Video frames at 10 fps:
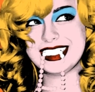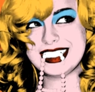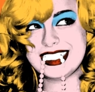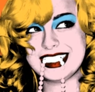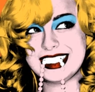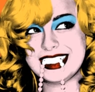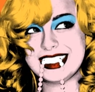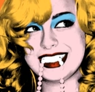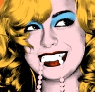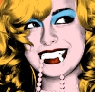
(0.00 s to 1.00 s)
add some
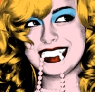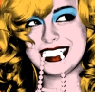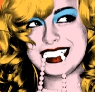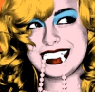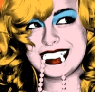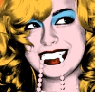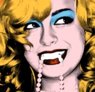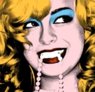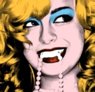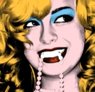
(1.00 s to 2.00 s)
more minor touches
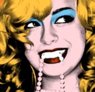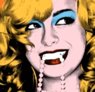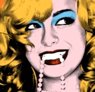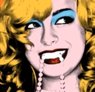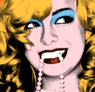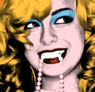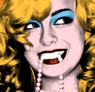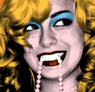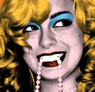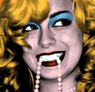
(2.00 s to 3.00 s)
to the beads,
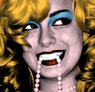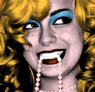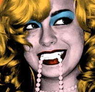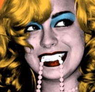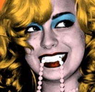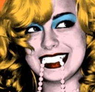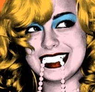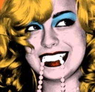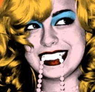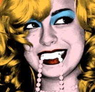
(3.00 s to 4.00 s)
and I
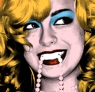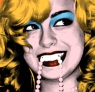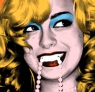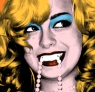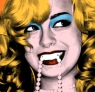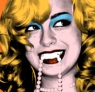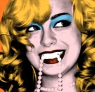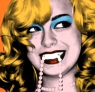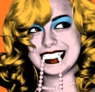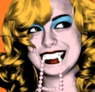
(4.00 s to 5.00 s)
can't really see where the
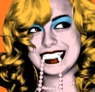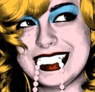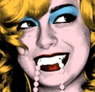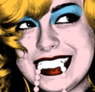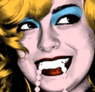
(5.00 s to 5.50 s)
beads are. I